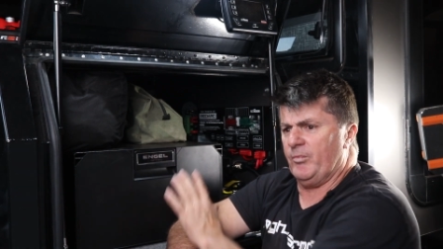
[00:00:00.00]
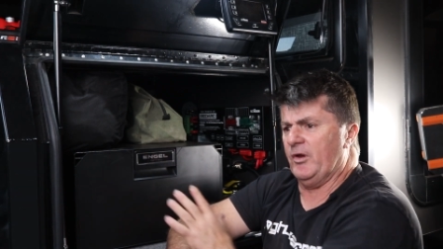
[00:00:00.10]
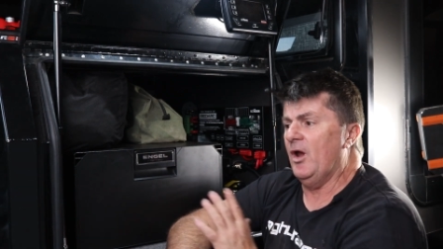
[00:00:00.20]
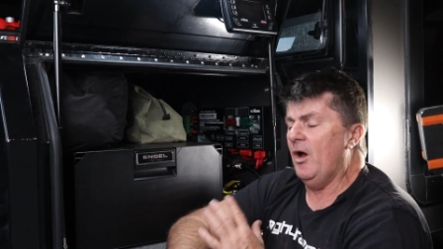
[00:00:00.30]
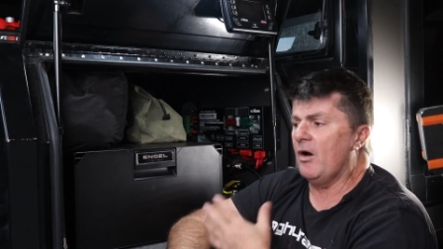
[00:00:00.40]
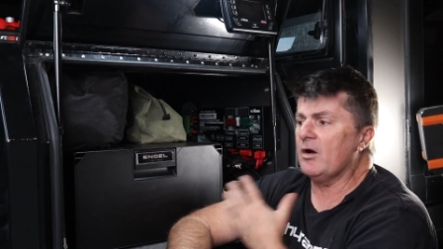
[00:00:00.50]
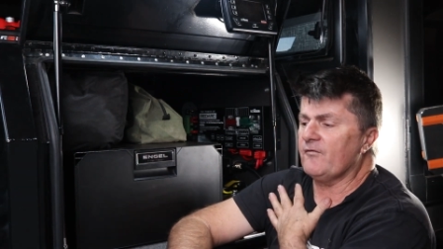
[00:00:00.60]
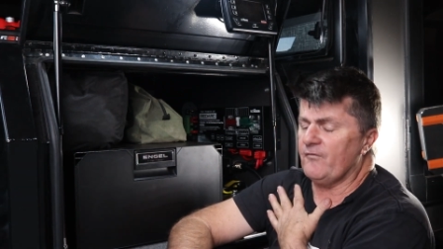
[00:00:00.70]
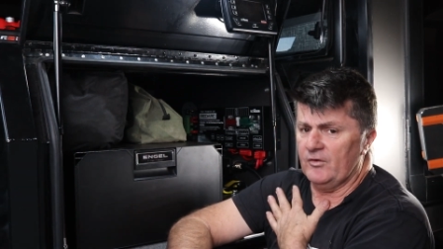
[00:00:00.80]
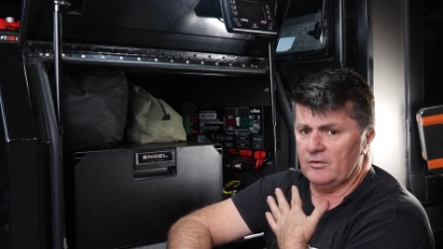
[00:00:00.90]
But I
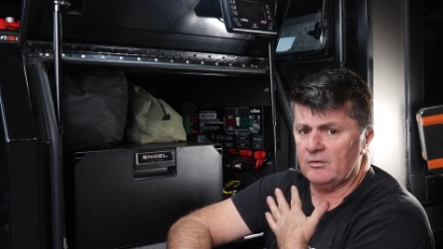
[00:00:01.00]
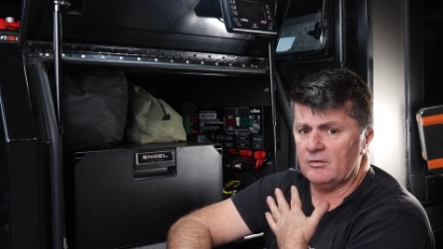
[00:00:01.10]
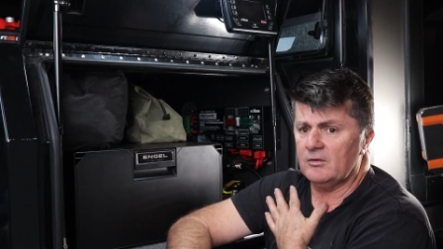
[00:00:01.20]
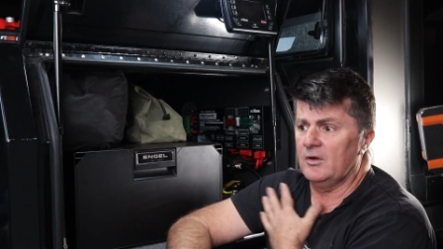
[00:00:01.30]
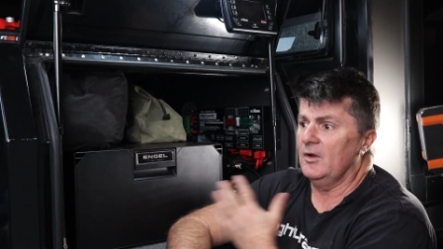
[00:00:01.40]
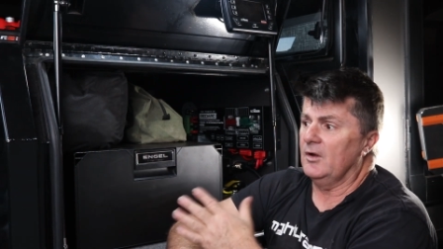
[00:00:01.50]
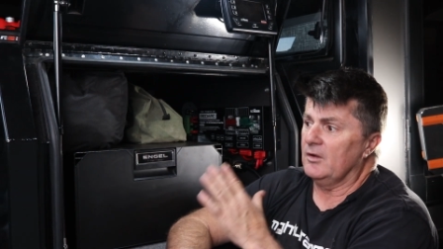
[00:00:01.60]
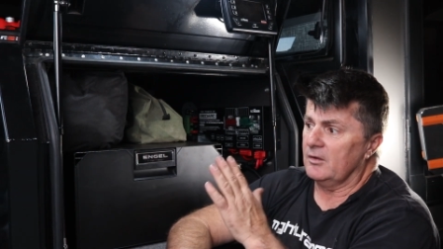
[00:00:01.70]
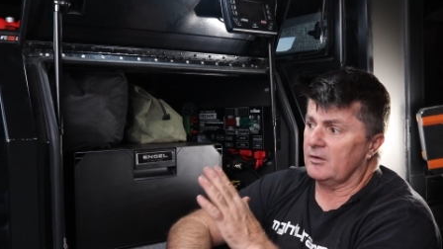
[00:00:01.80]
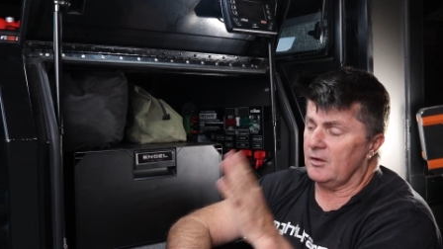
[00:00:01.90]
feel
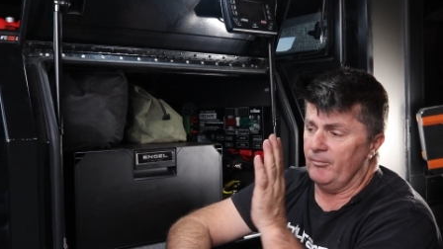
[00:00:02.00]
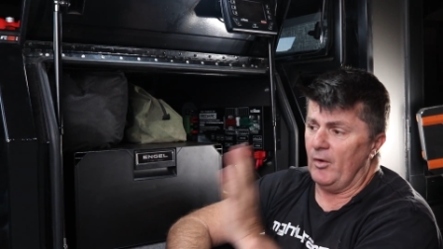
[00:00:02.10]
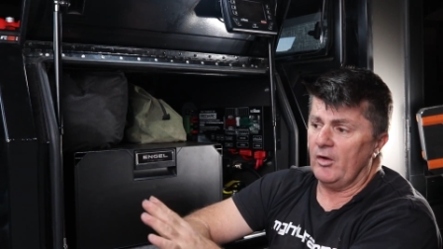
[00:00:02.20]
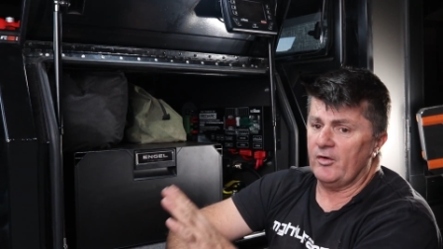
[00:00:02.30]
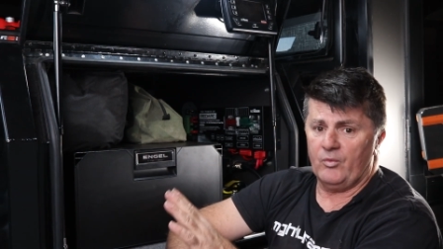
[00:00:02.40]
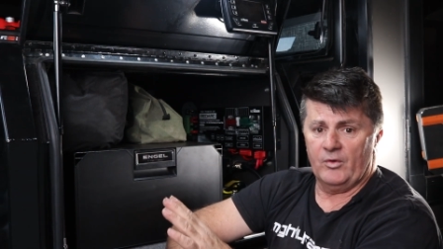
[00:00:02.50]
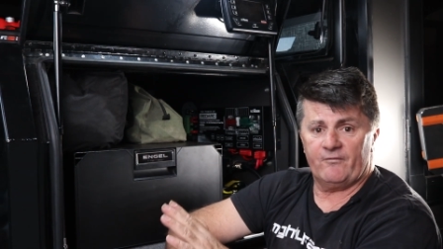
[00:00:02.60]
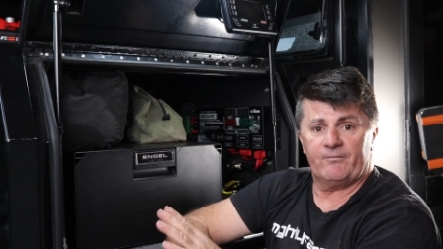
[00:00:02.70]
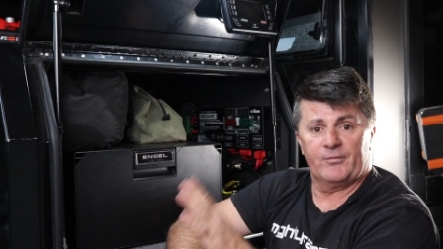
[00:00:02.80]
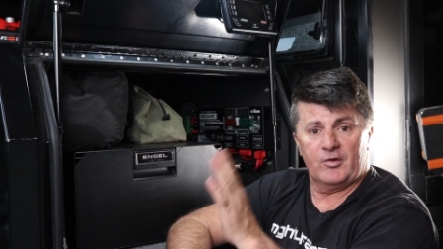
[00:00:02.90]
combined
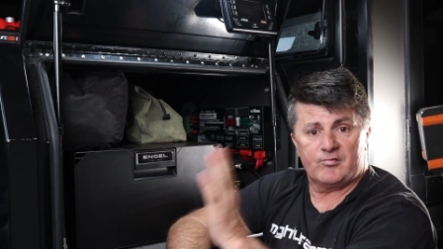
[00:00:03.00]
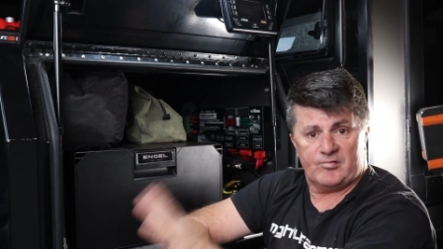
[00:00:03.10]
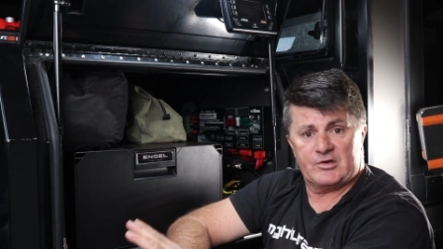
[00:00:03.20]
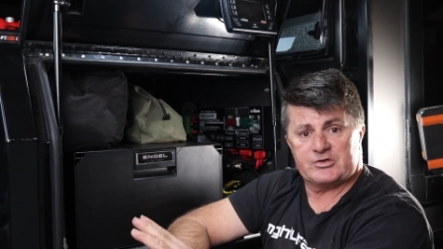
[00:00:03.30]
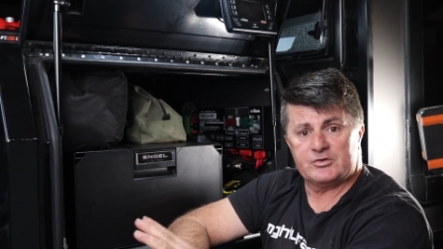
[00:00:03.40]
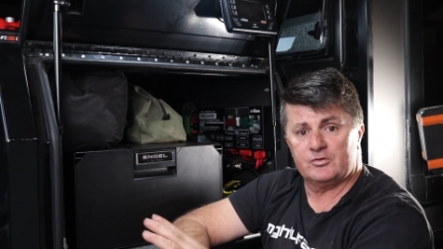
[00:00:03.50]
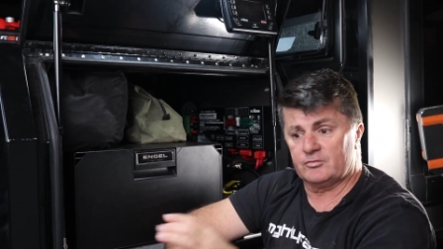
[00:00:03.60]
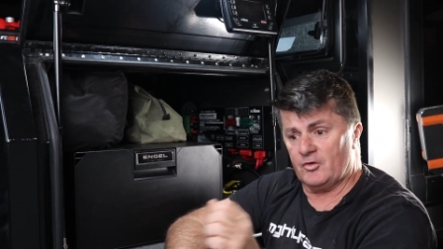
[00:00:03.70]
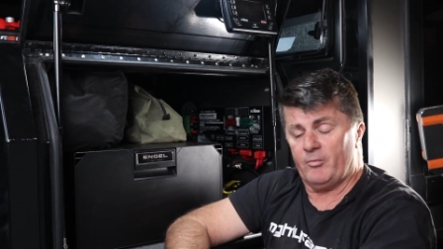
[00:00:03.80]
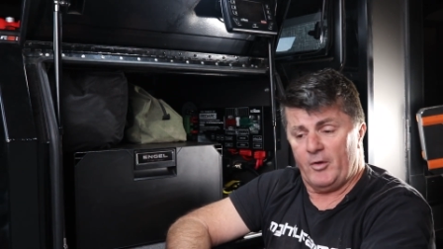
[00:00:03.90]
with the traditional
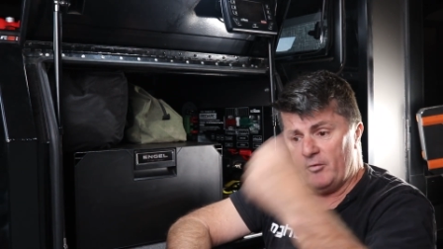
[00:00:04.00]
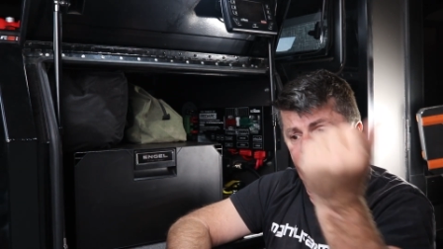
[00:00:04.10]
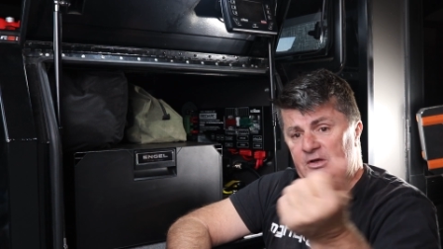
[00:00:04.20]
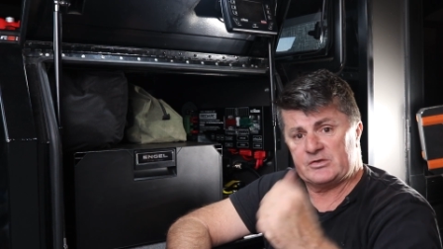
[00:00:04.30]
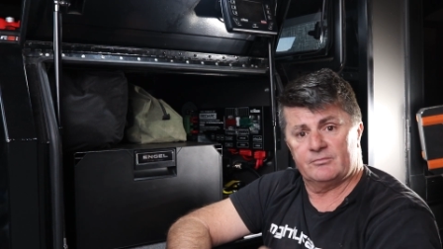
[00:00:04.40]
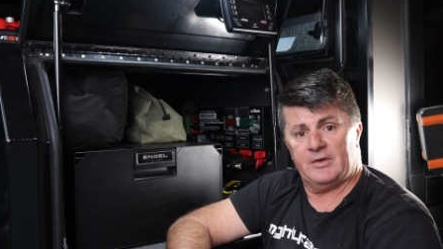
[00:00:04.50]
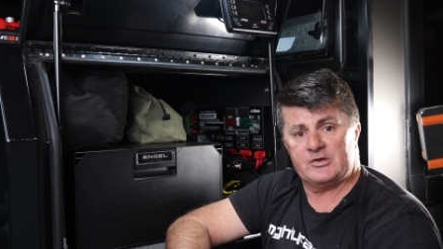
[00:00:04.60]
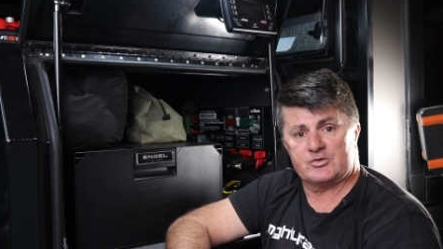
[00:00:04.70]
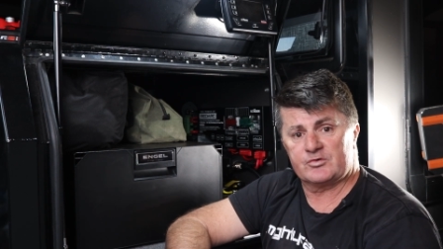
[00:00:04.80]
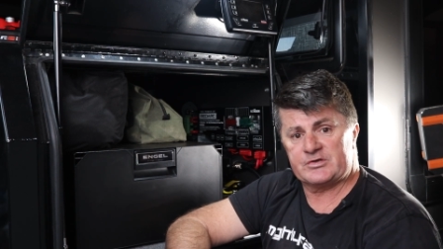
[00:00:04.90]
top opening
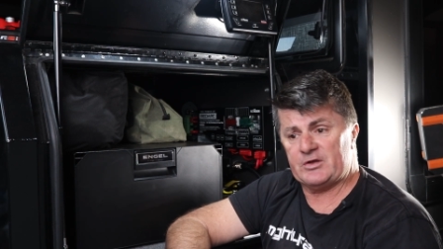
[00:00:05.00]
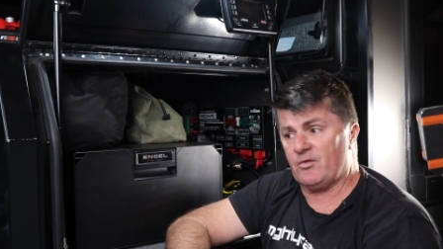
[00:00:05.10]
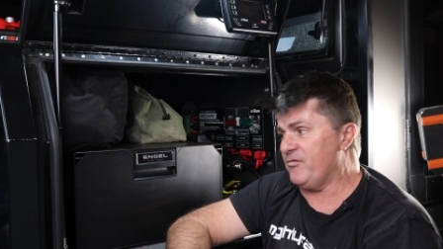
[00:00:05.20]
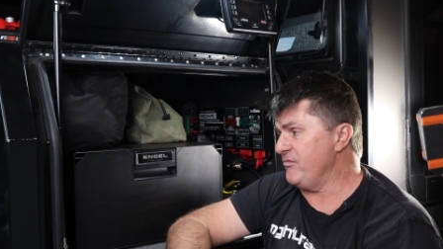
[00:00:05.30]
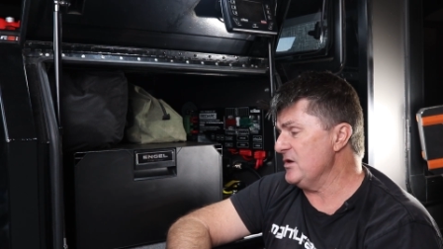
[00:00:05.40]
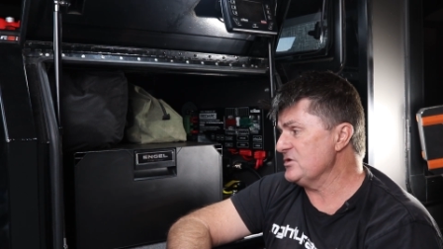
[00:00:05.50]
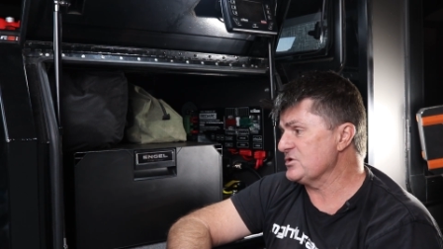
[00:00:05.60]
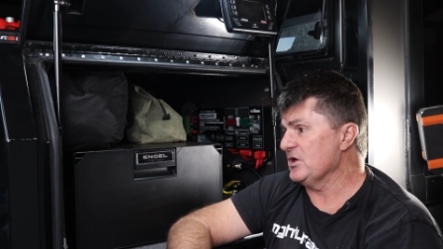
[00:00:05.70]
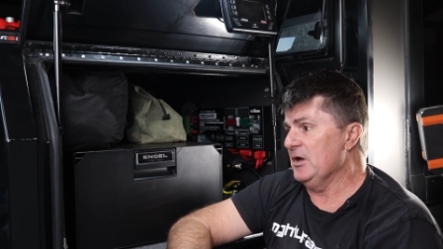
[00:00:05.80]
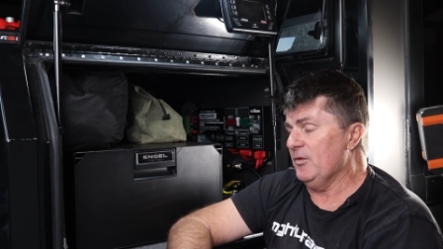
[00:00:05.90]
Engel chest fridge.